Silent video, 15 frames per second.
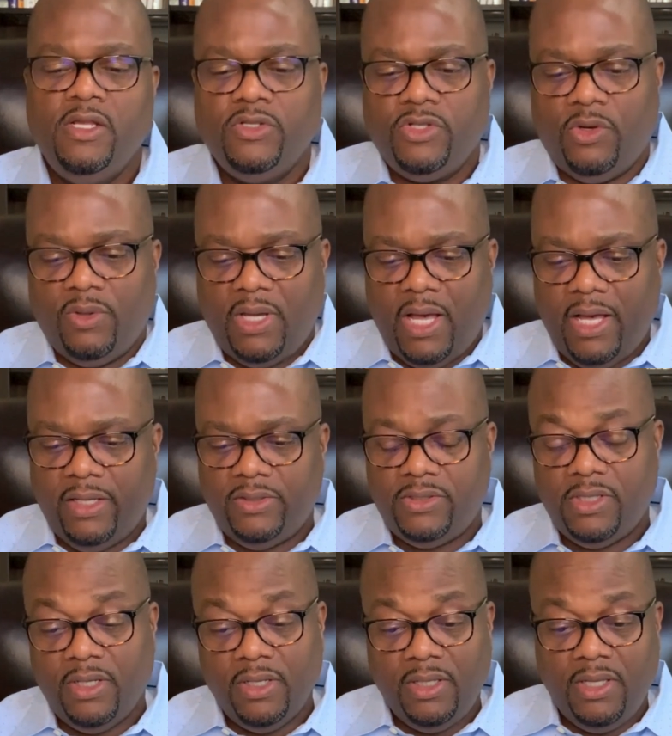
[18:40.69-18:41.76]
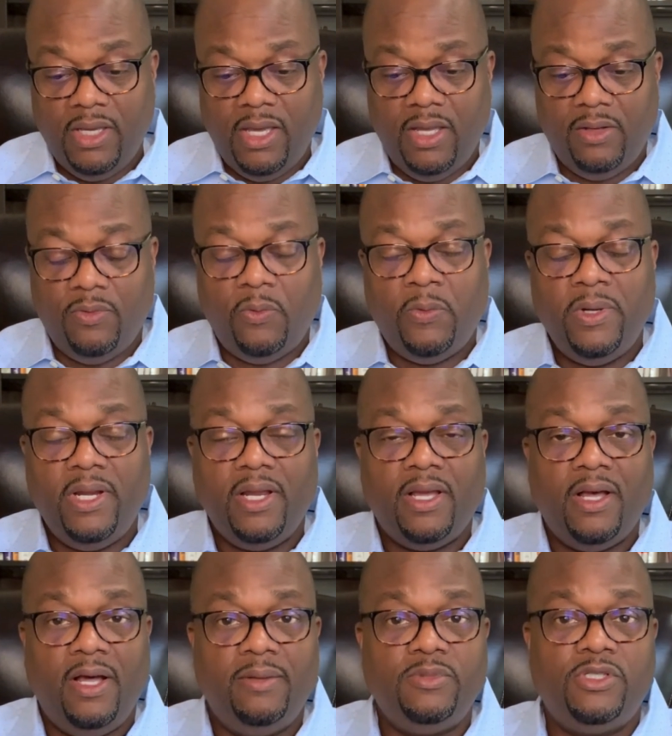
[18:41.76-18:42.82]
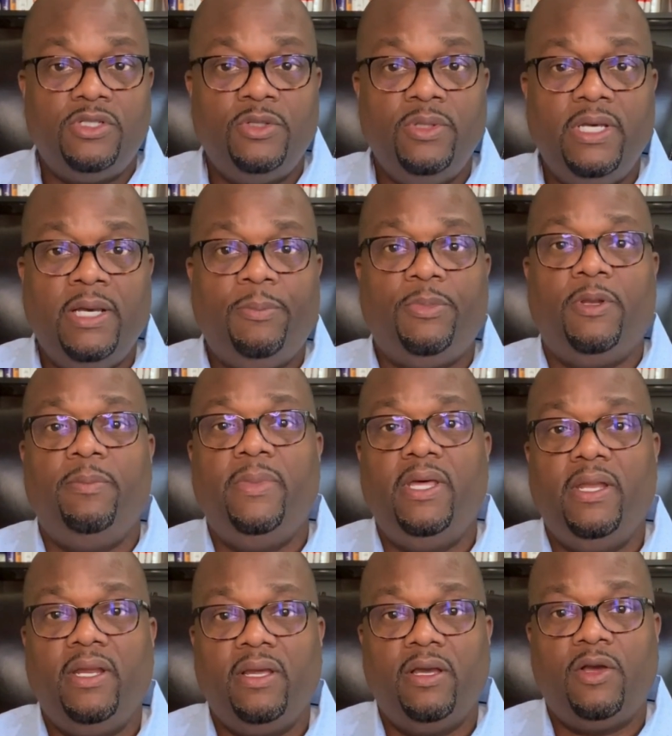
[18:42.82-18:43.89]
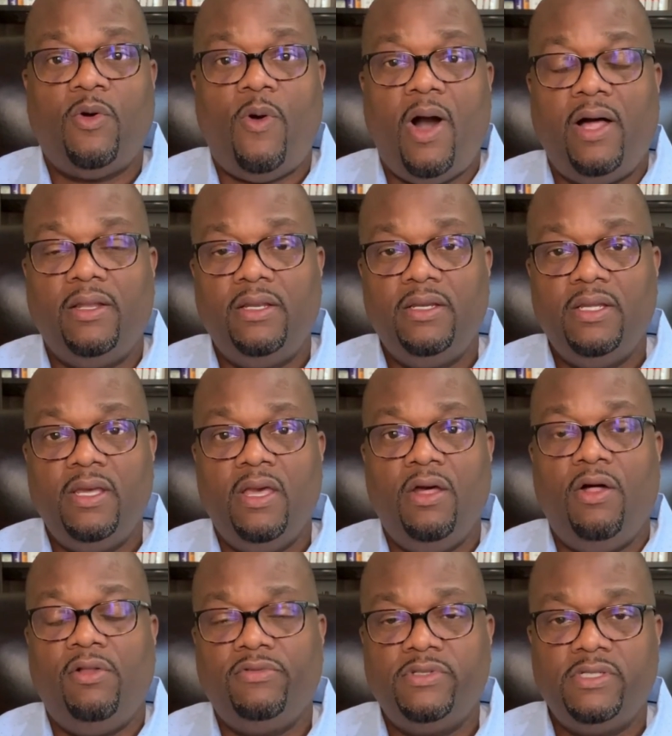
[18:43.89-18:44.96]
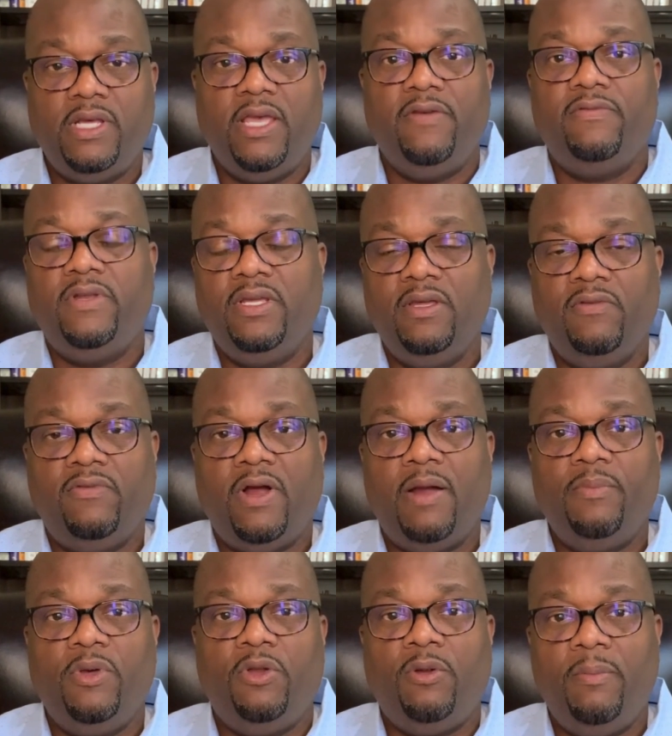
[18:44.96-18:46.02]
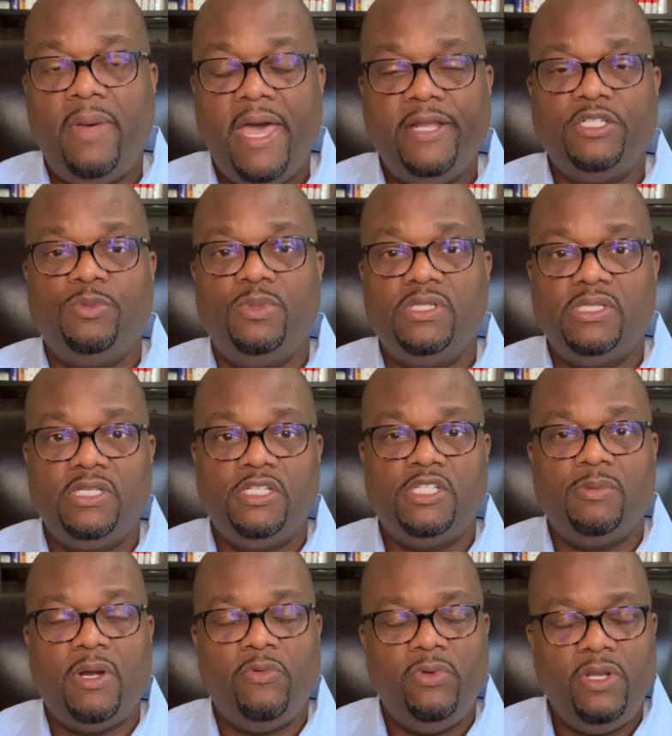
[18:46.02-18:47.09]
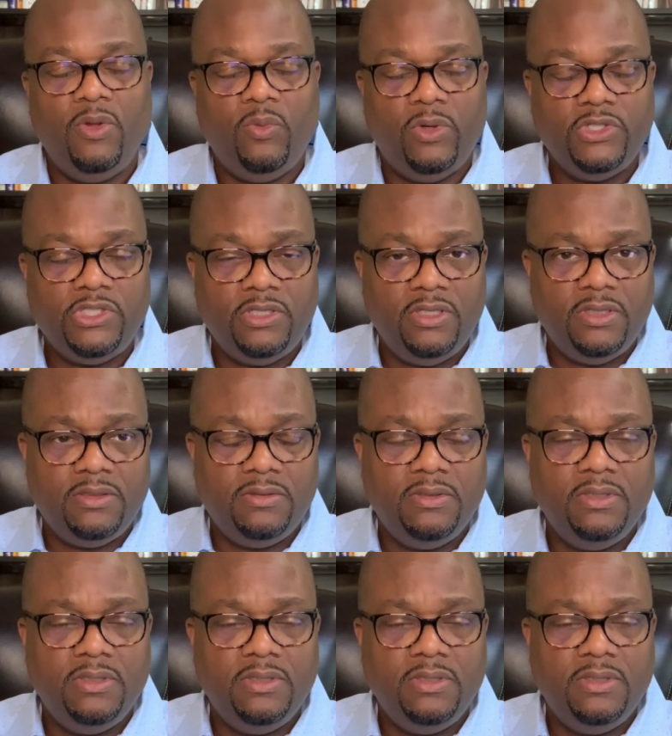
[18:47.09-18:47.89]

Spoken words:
So guys, again, when it comes to implementing a quality, health, safety, environmental management system, I really want you to